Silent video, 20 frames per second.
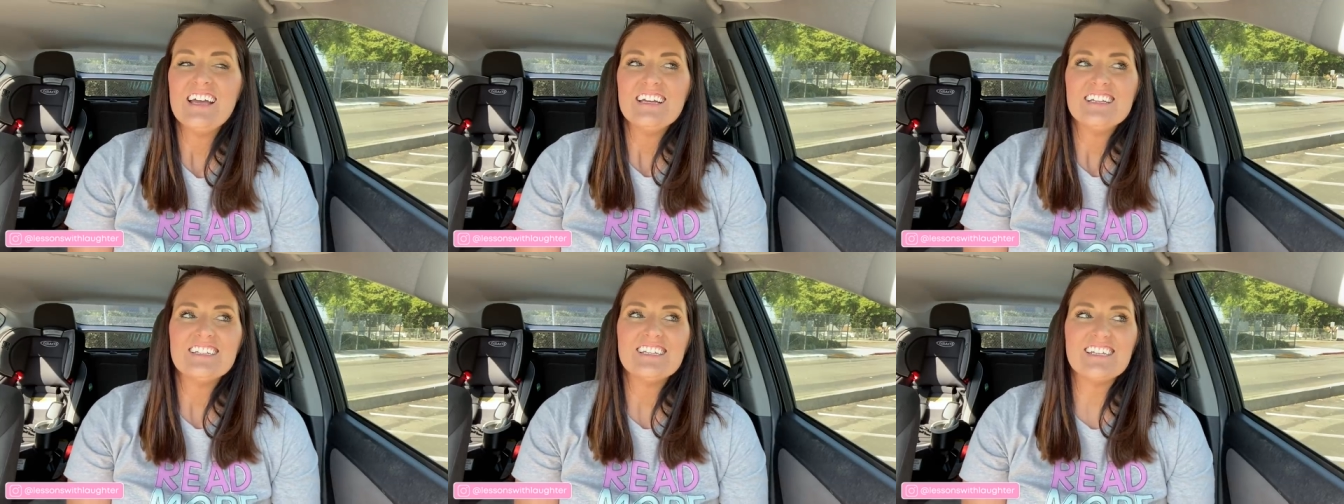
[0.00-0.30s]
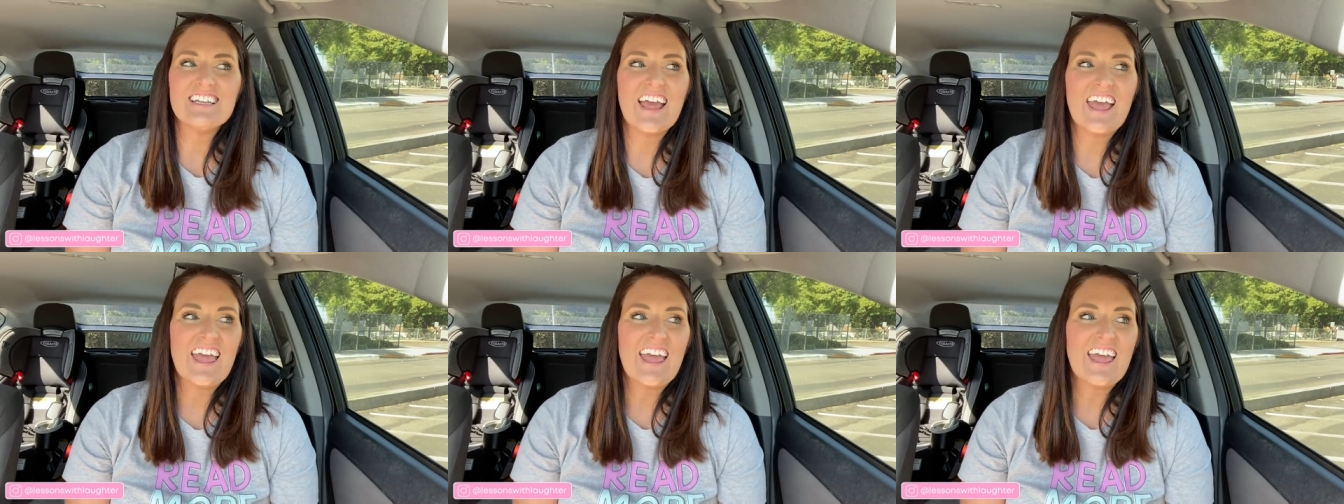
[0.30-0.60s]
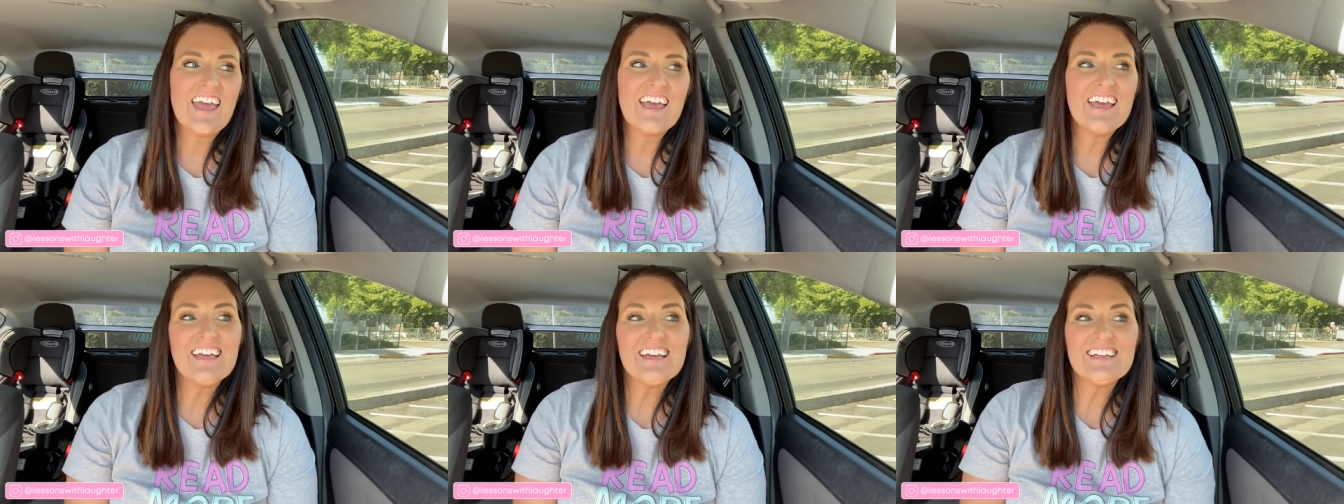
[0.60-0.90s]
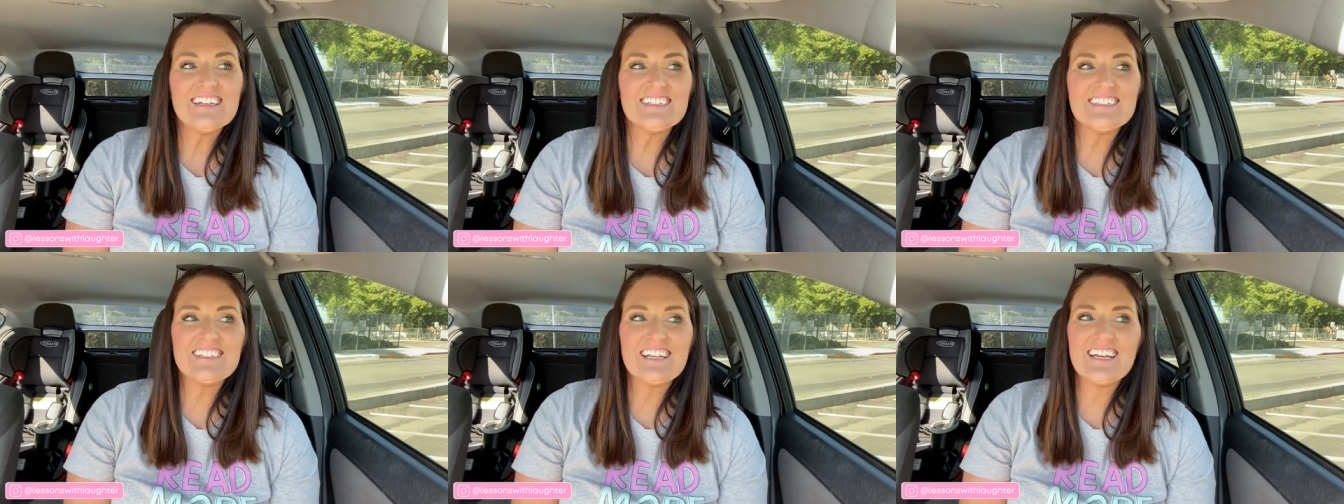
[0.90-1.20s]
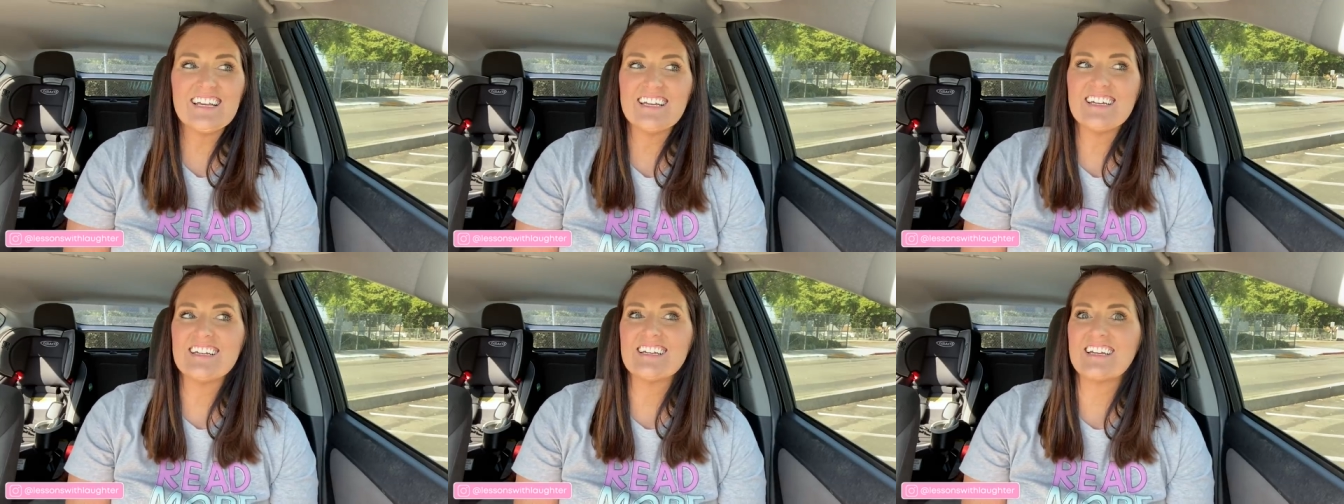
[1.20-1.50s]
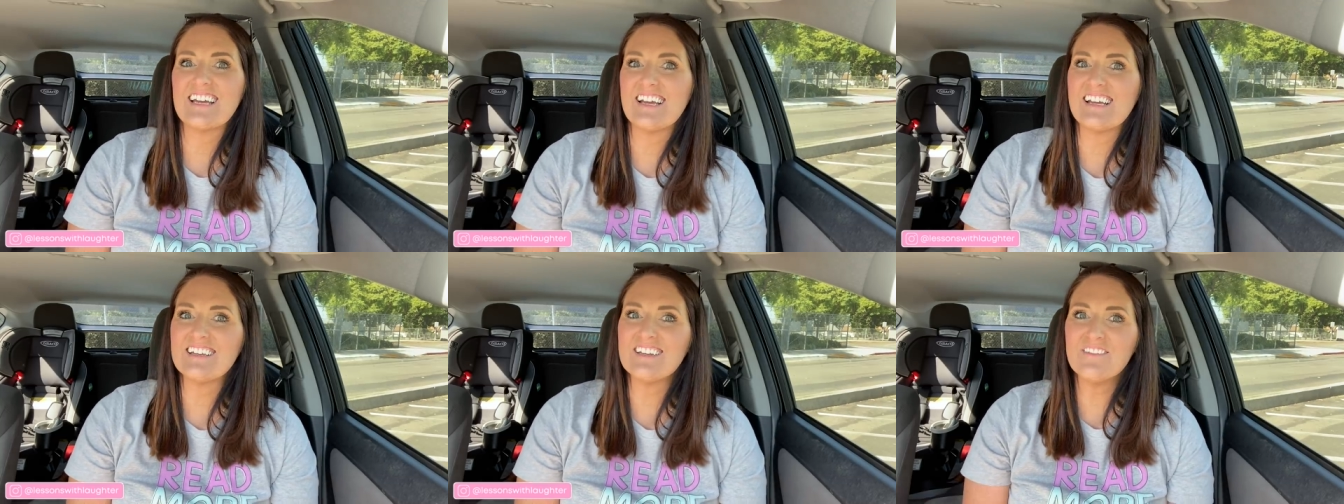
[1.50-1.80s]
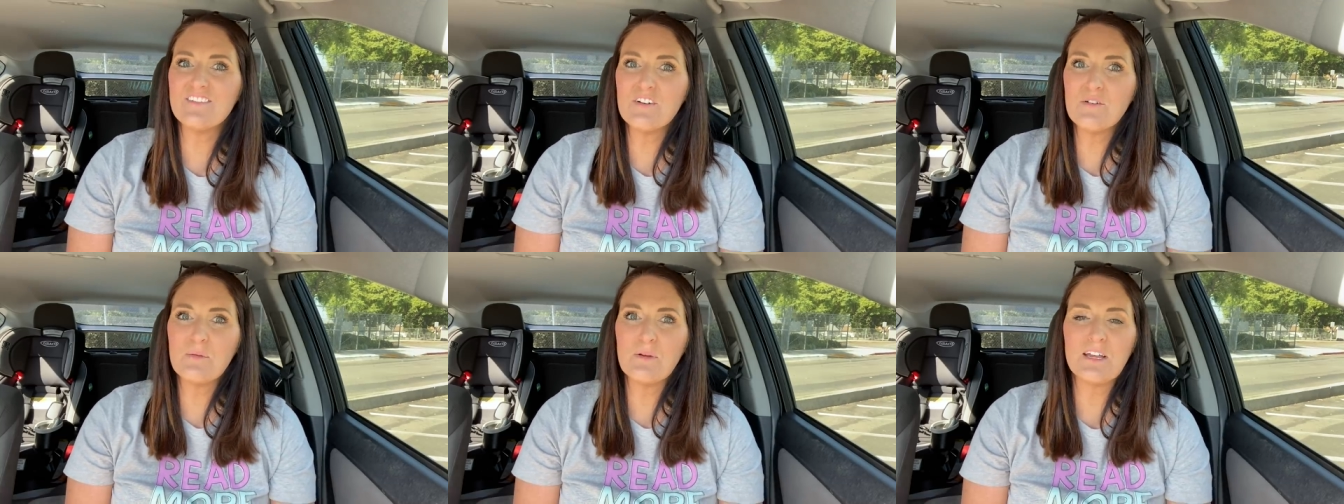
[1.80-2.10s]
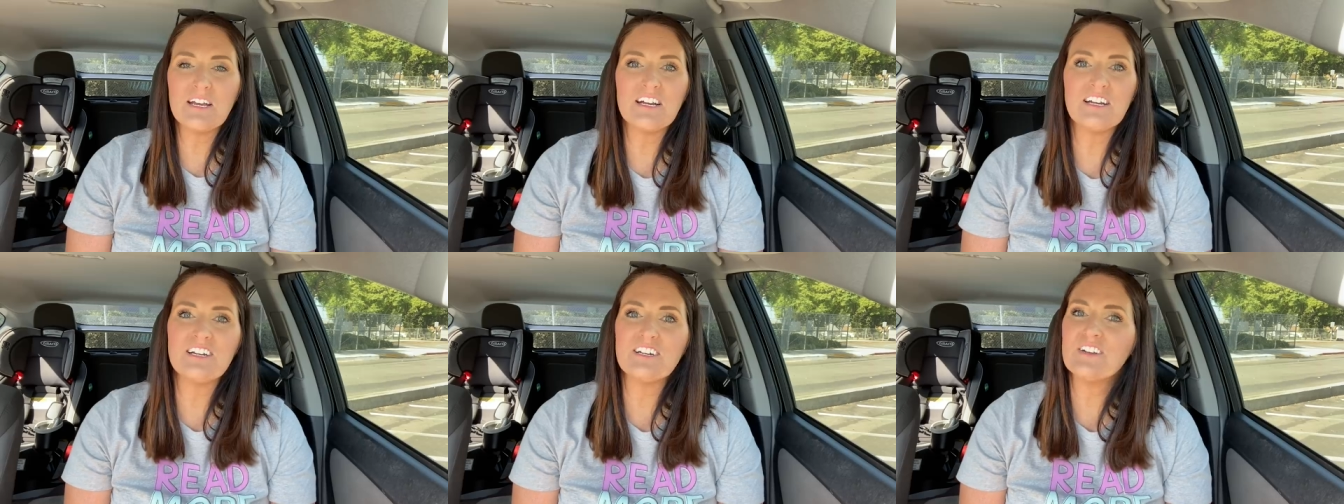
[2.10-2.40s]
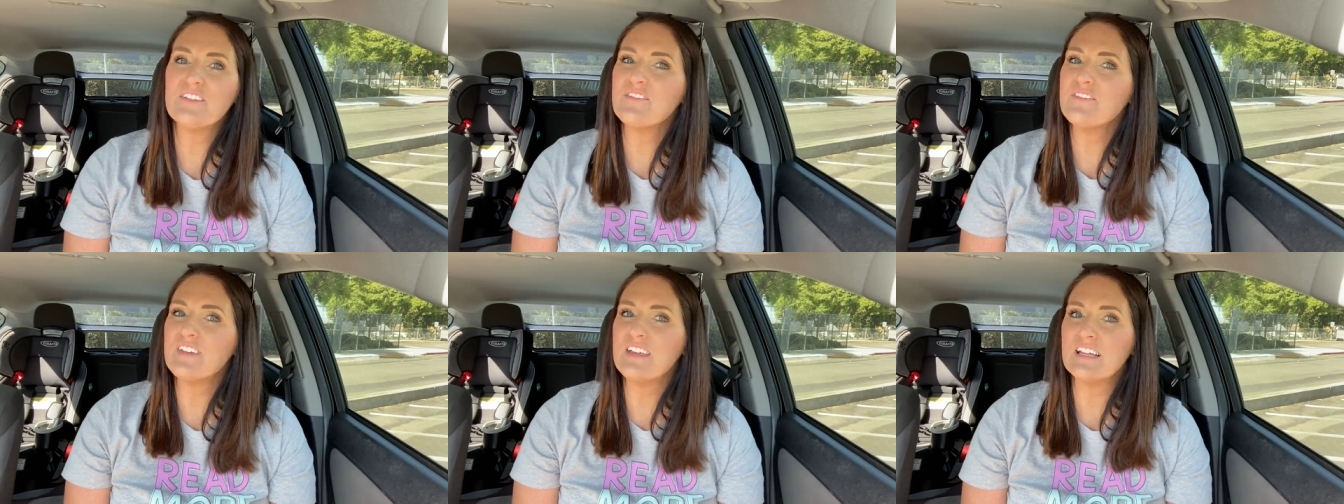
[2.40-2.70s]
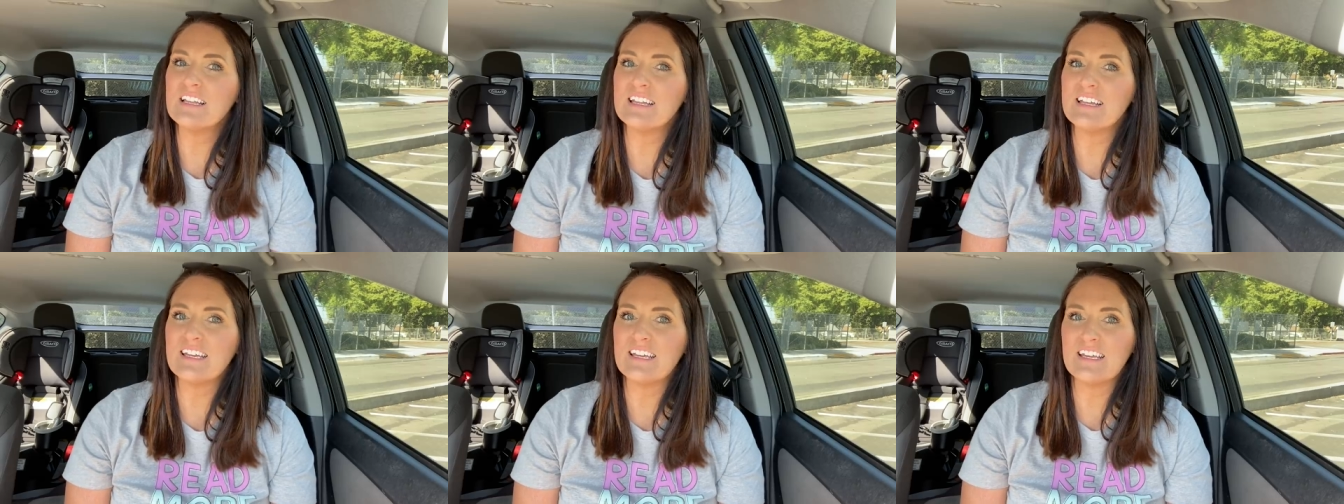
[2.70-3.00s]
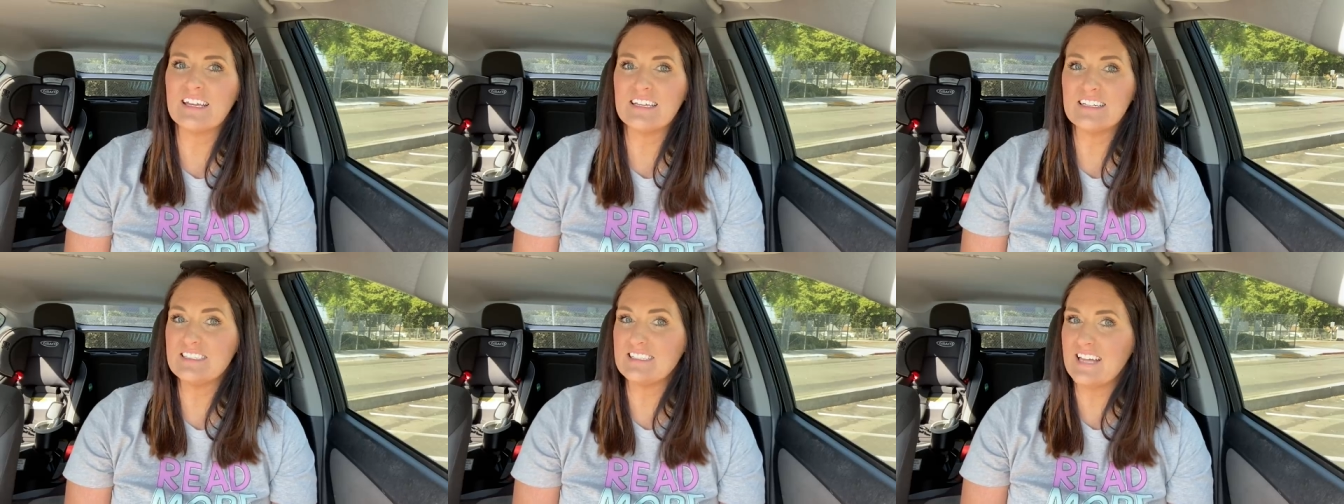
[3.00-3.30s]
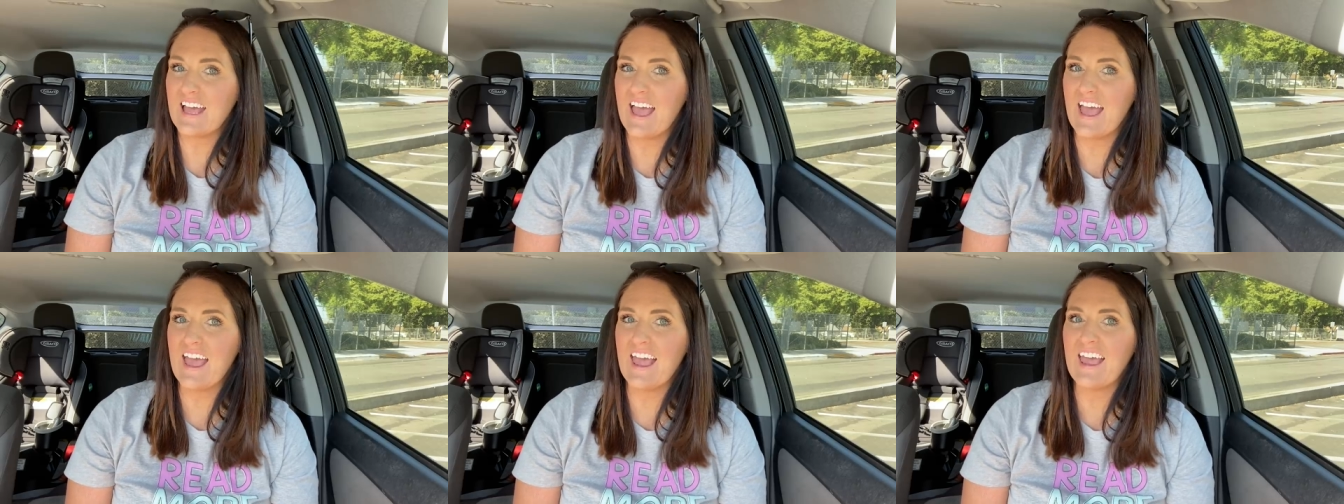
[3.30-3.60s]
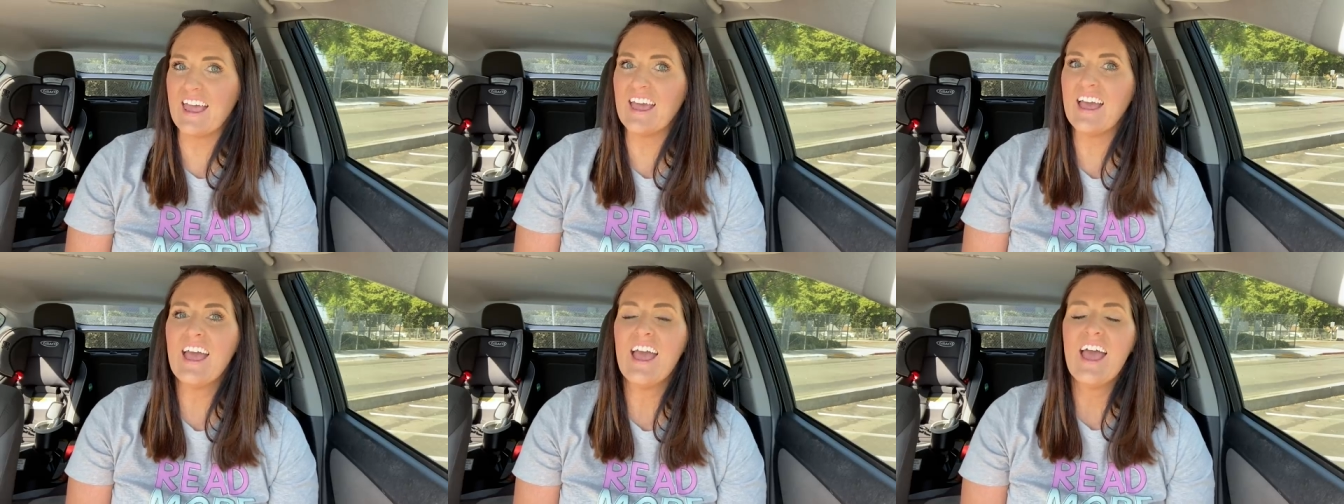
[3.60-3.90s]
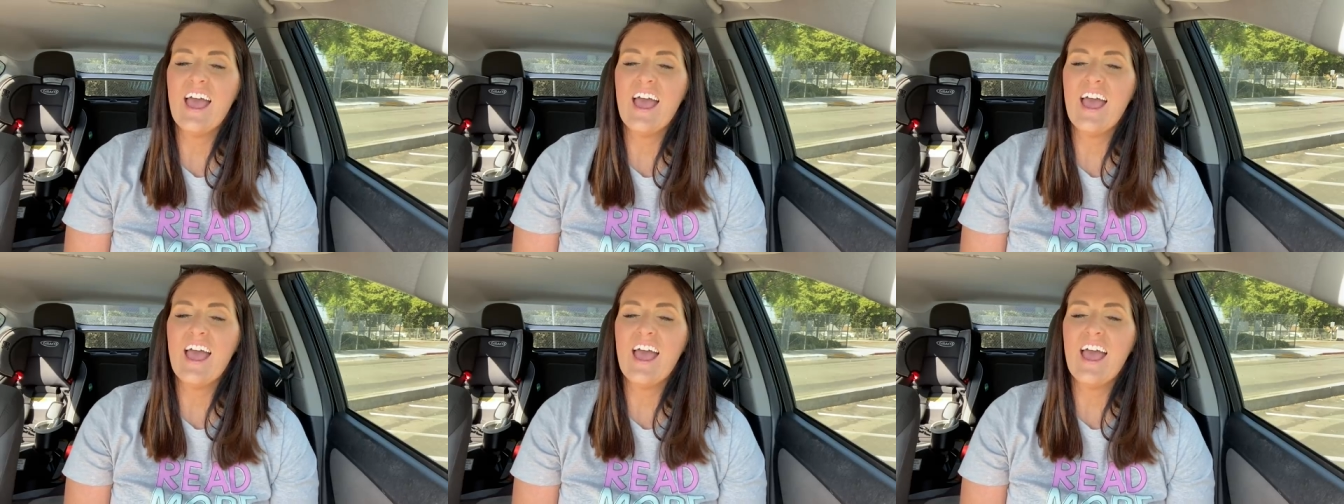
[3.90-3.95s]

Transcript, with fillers: Today is kind of a weird feeling day